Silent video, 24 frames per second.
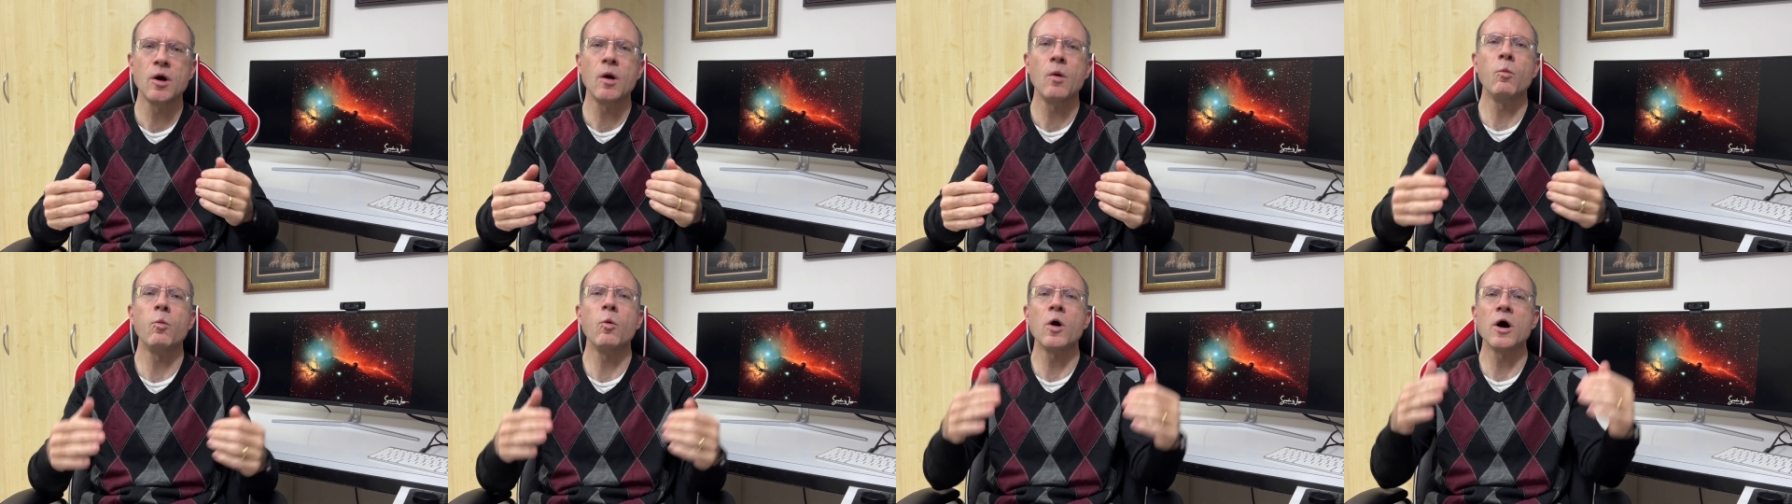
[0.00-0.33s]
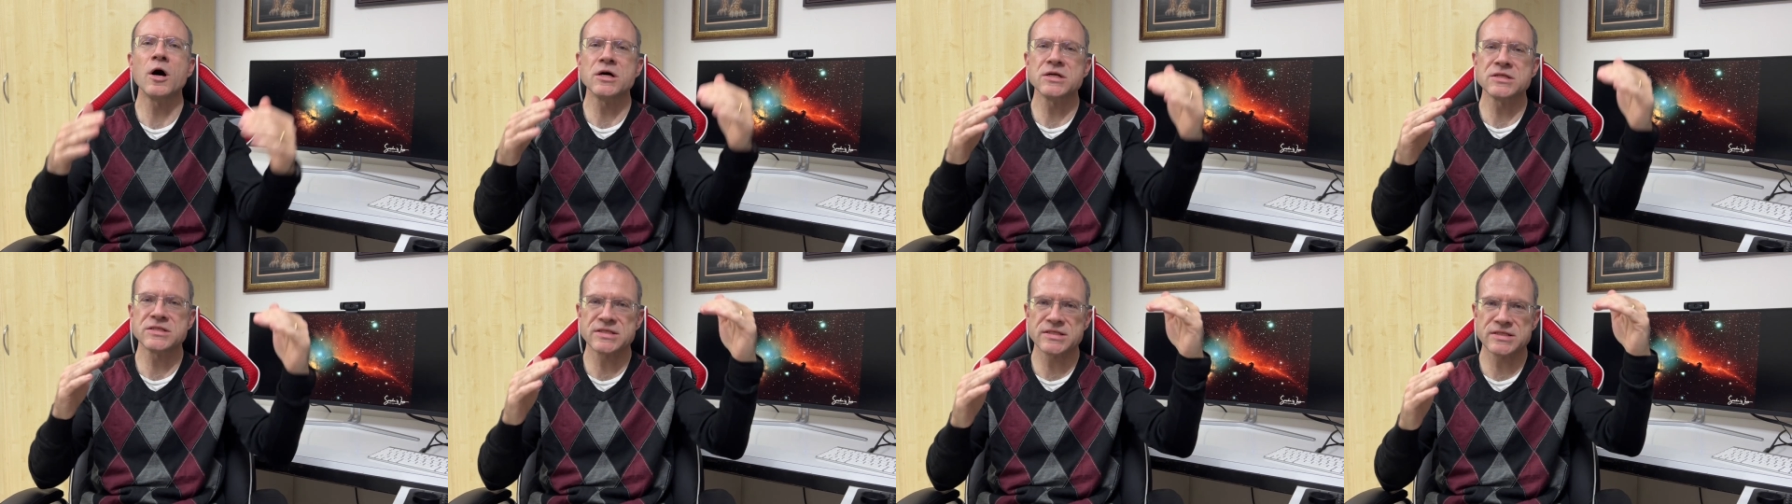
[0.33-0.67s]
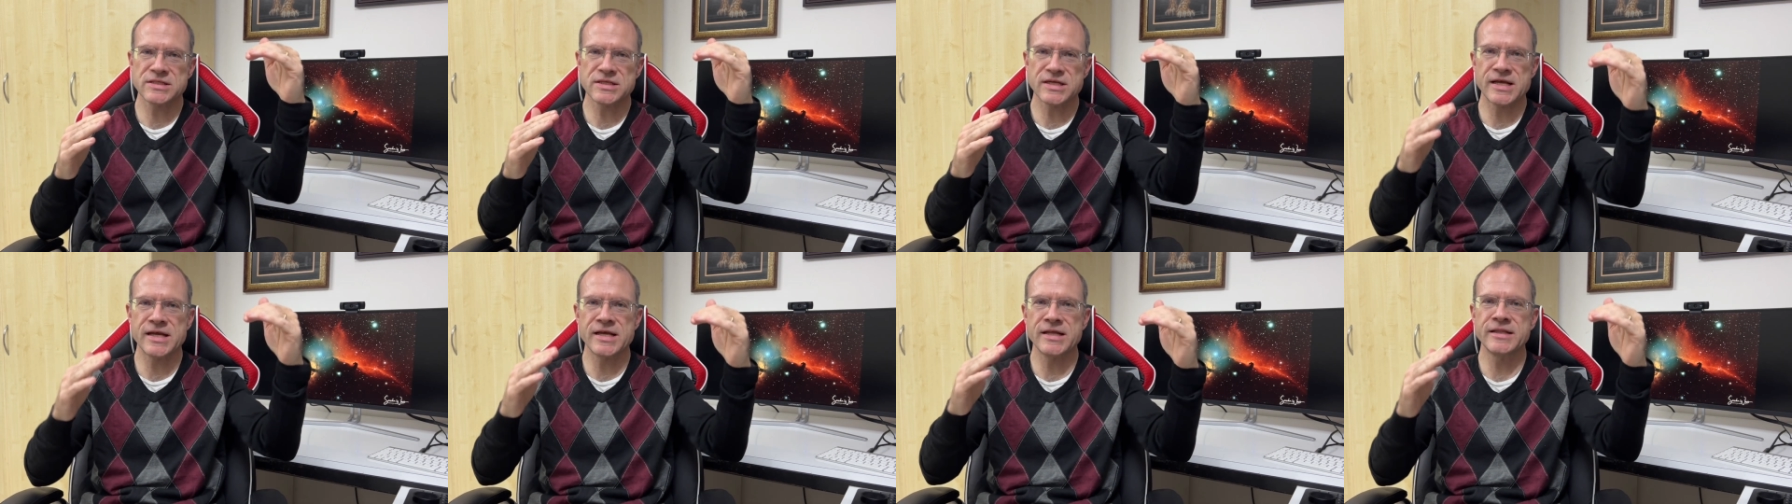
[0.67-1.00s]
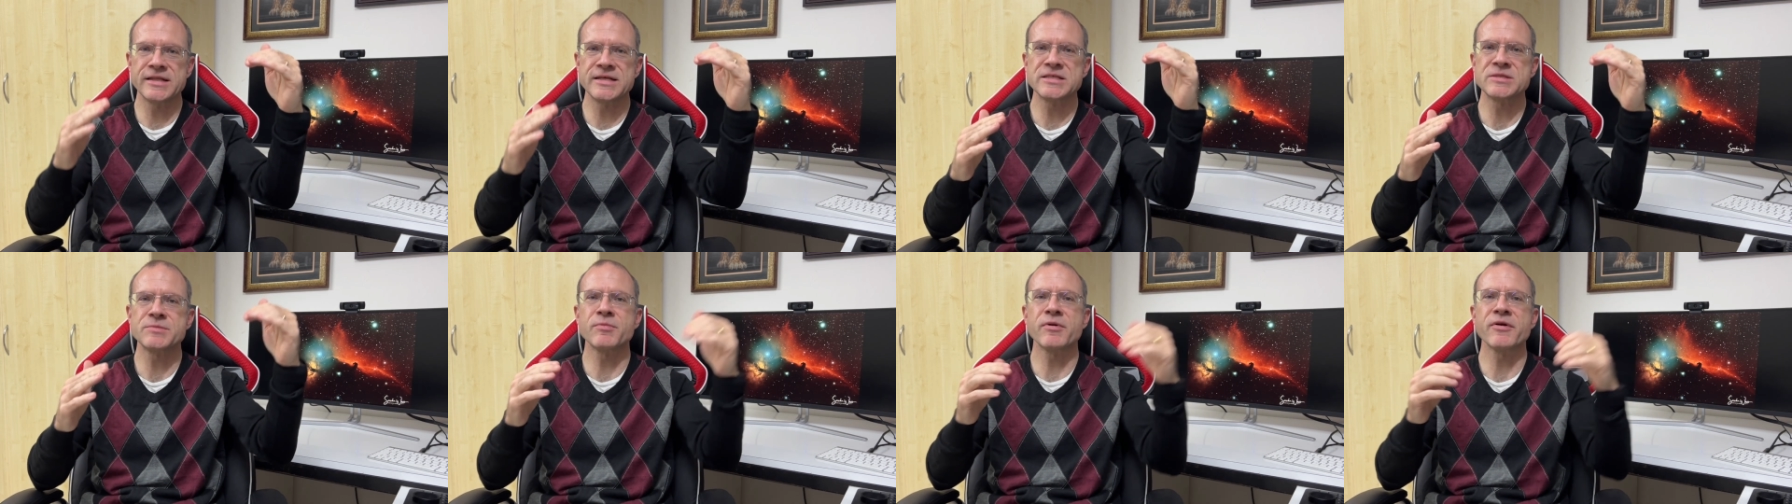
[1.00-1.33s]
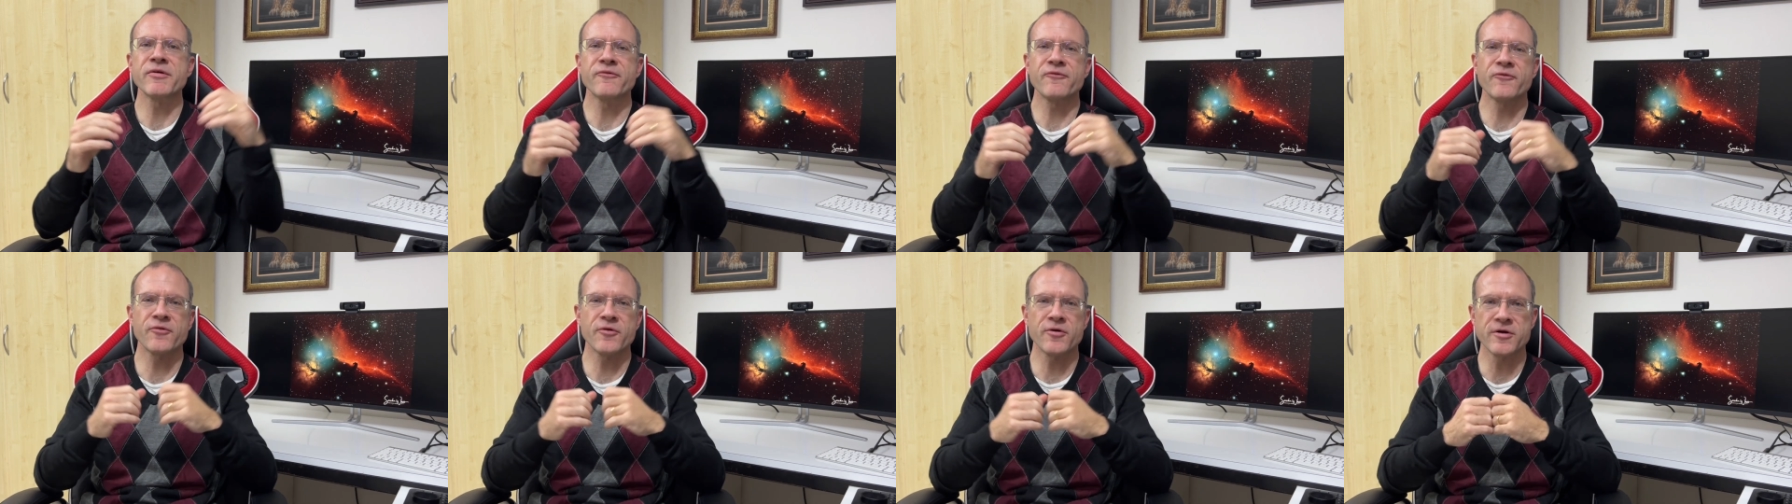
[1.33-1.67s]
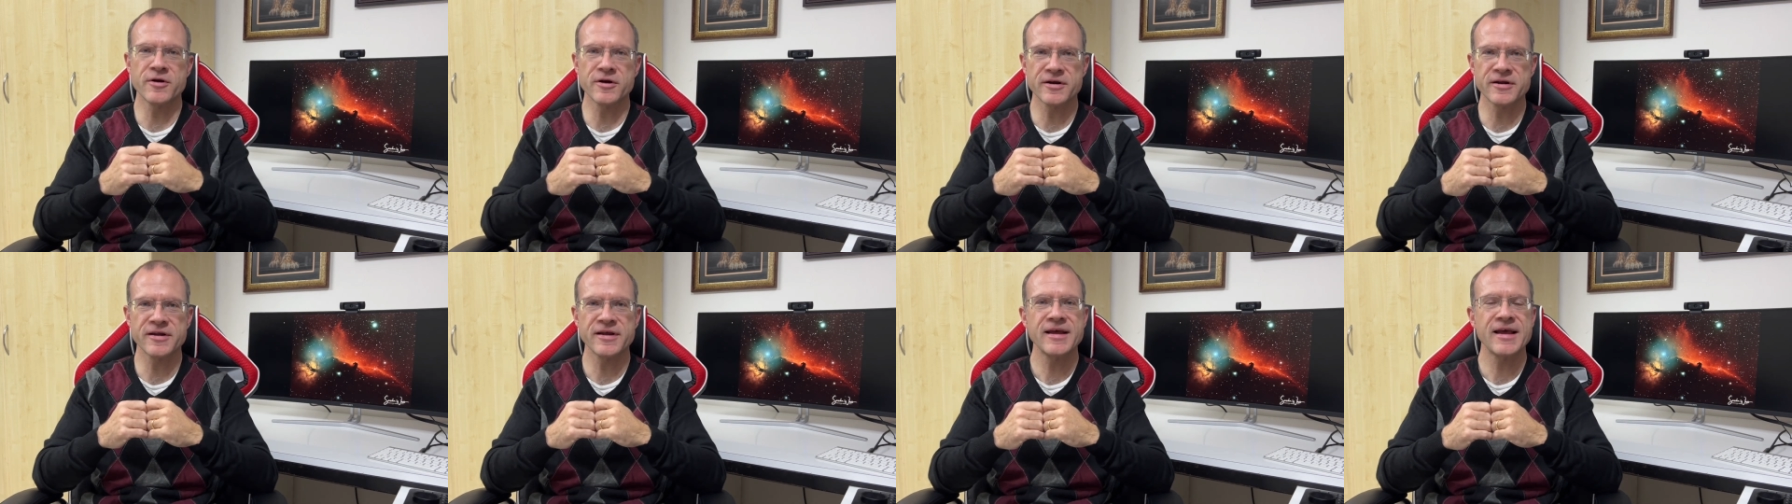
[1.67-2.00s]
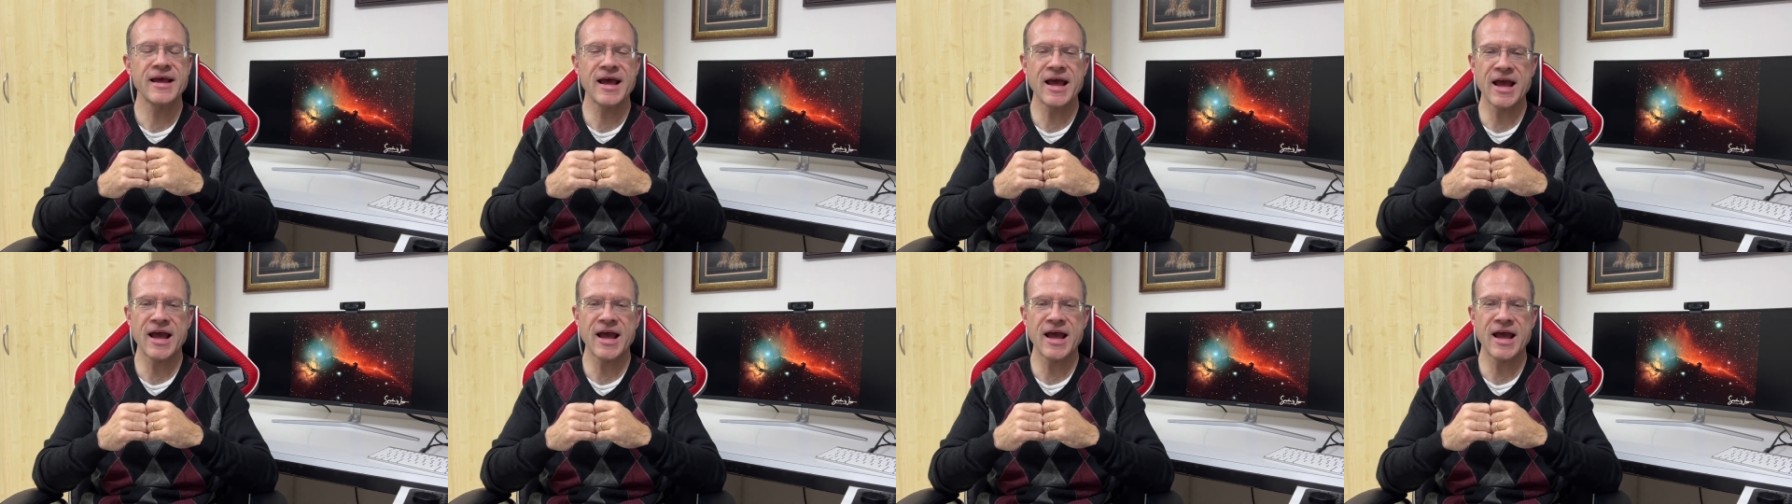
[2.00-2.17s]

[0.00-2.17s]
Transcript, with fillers: was in this preferred